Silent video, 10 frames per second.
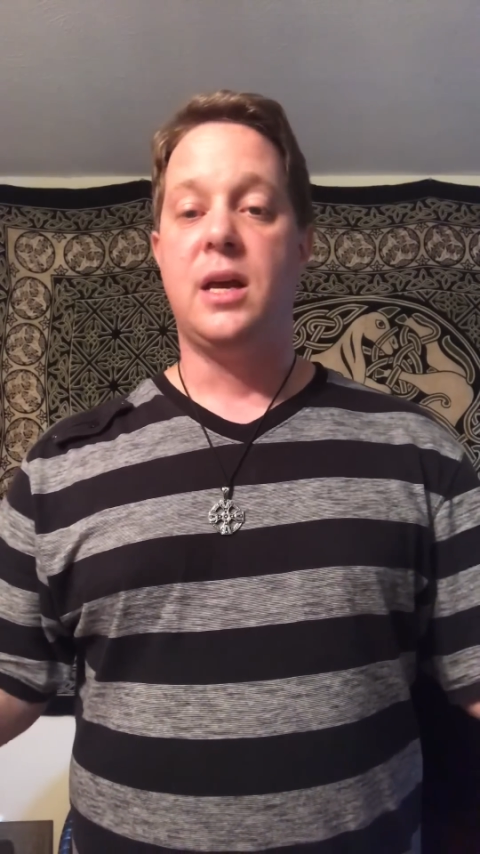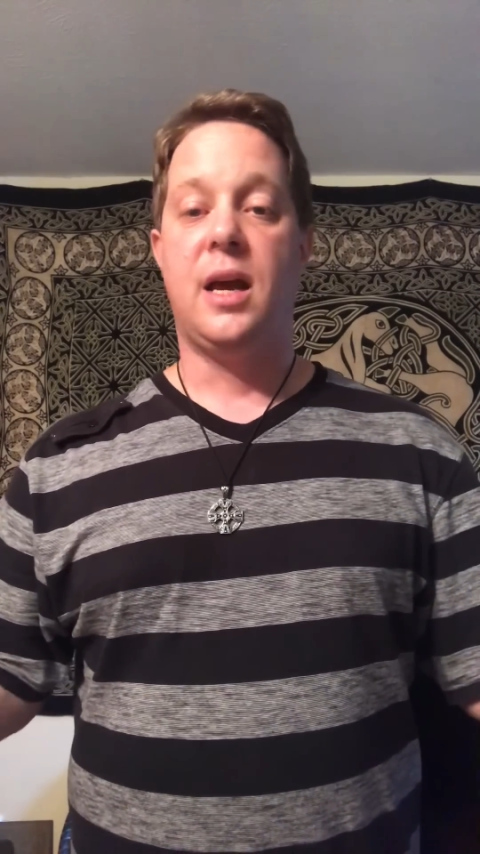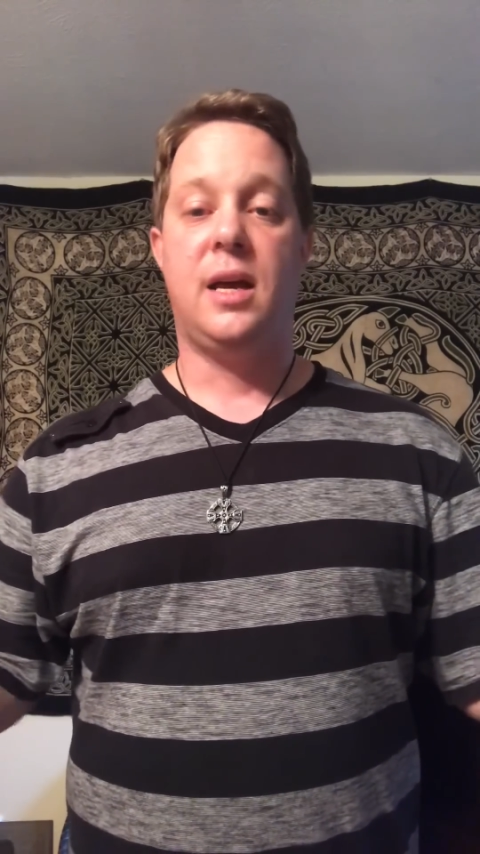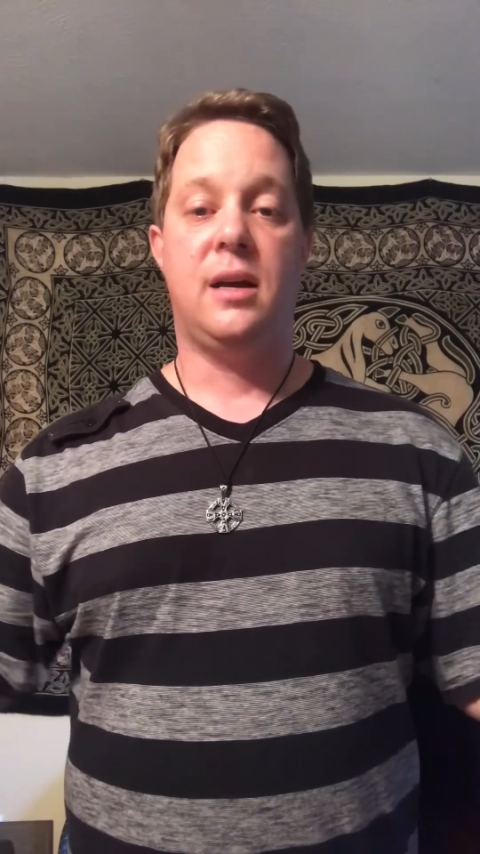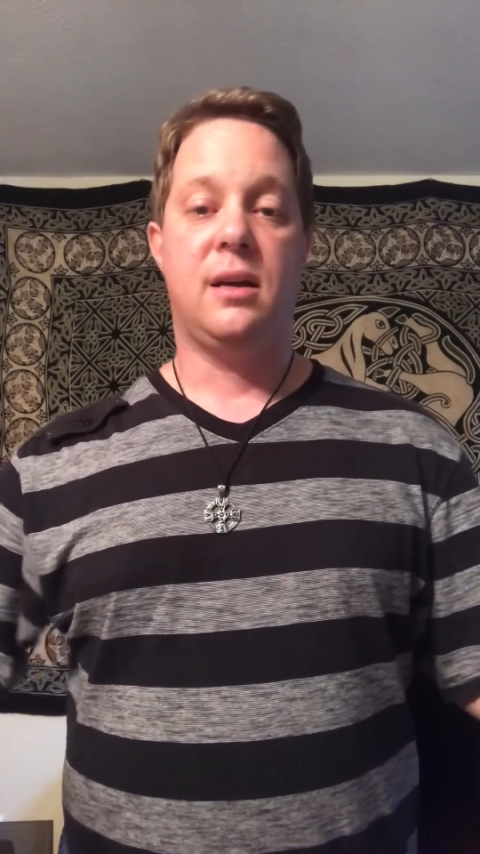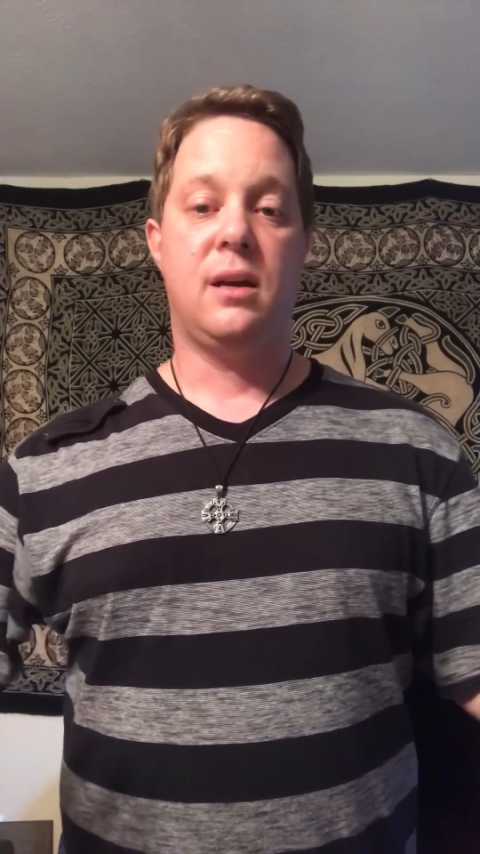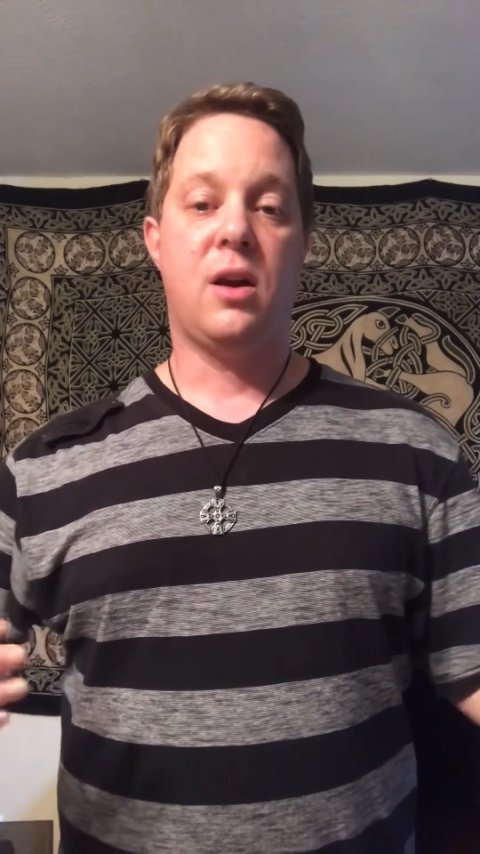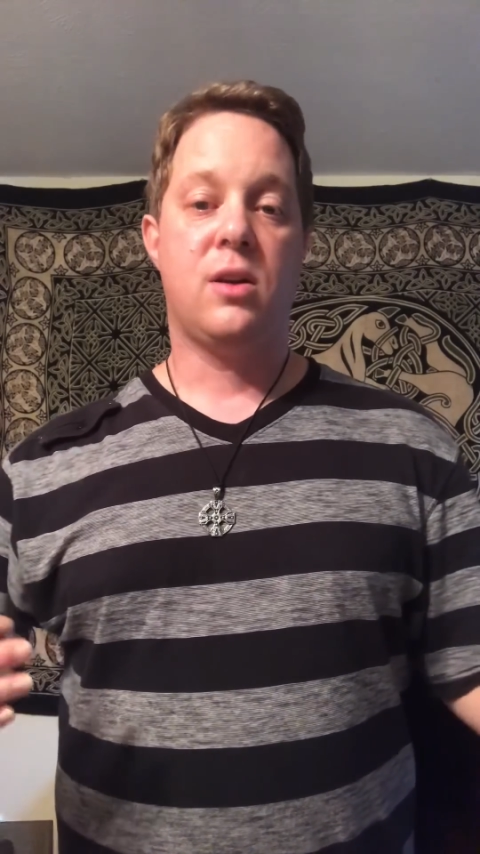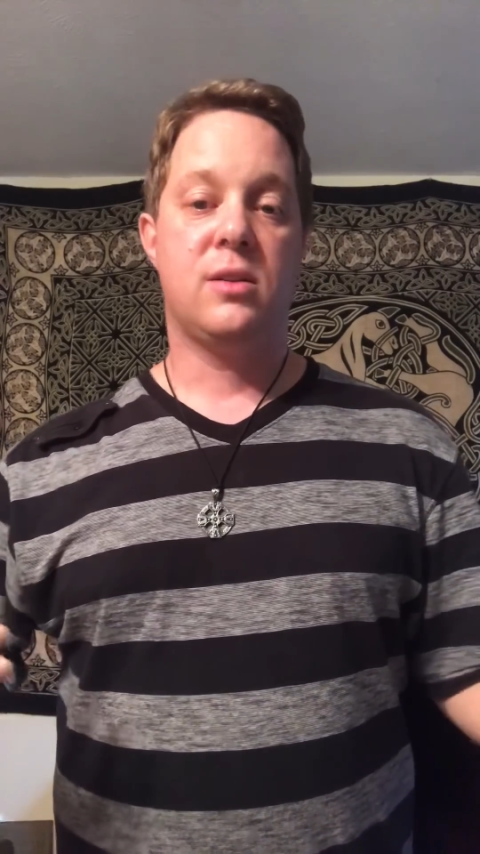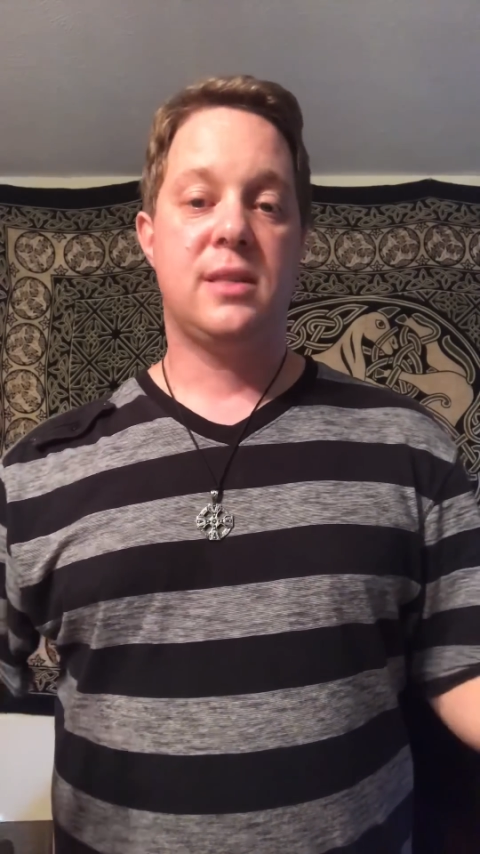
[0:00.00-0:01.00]

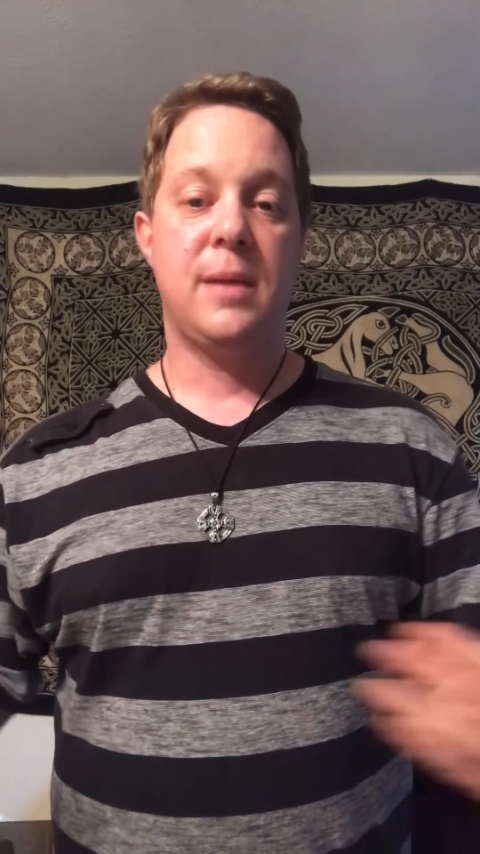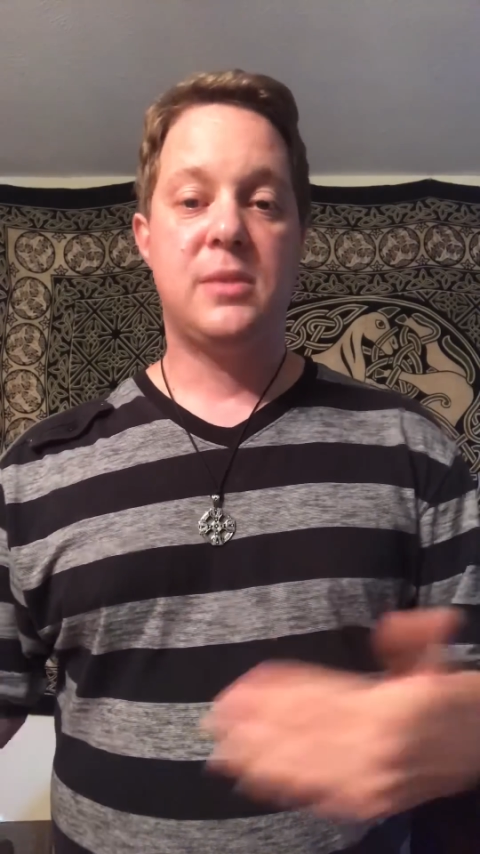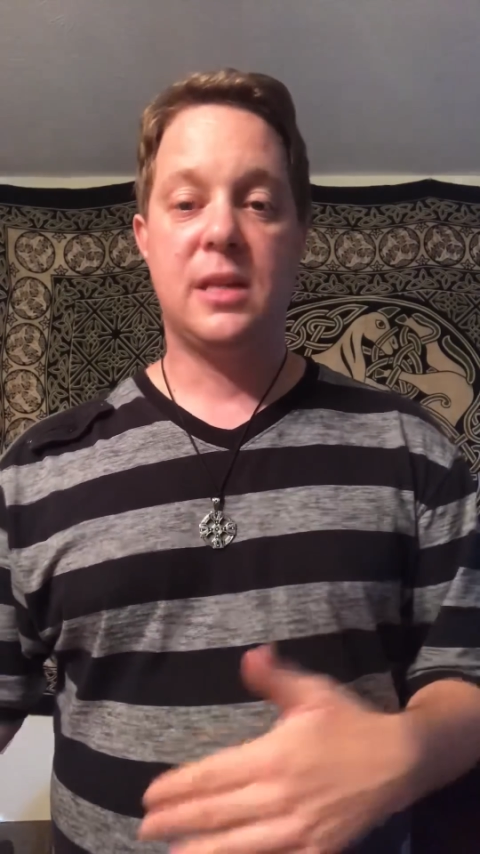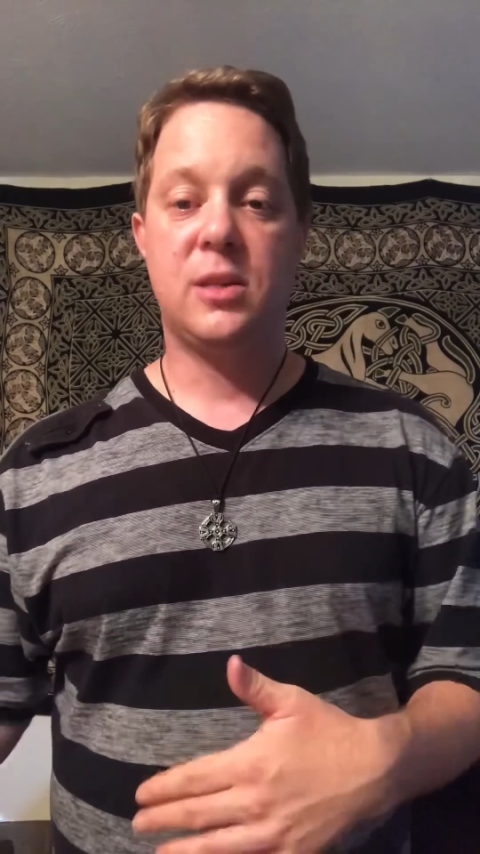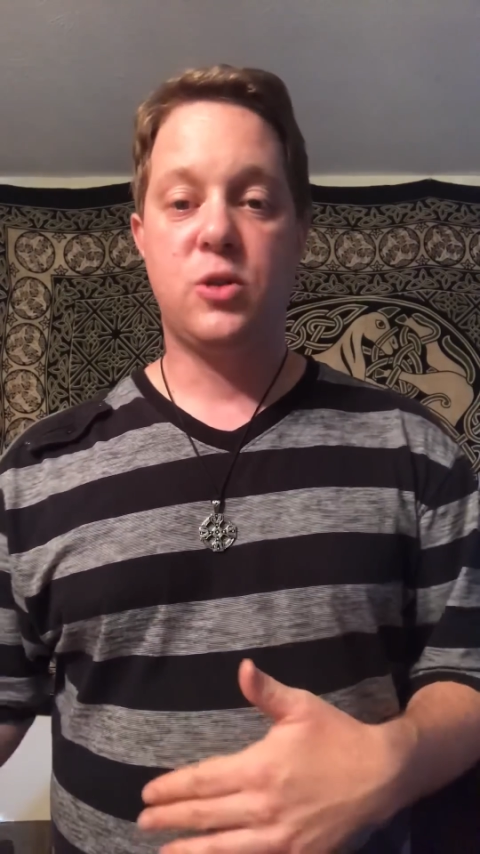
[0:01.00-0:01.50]
are same-sex